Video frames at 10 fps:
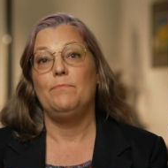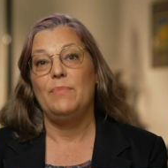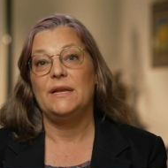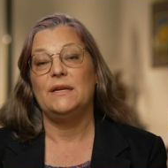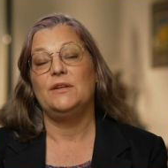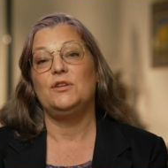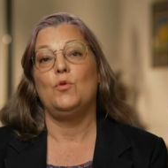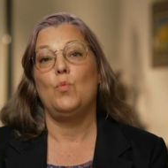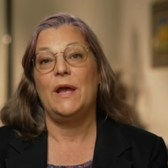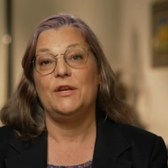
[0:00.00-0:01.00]
embedded into
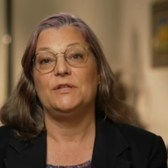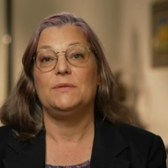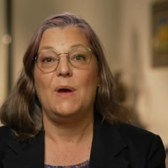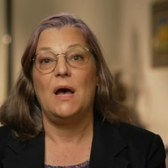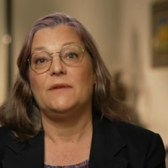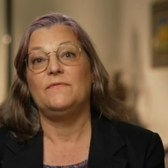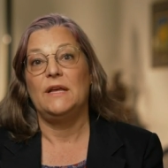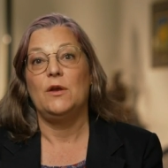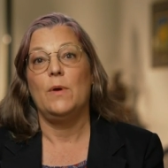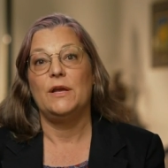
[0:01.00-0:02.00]
the wages part of
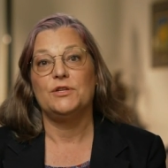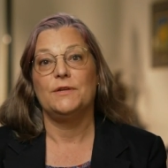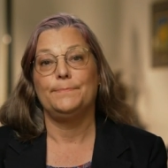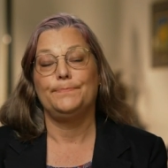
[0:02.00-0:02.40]
the equation. Right,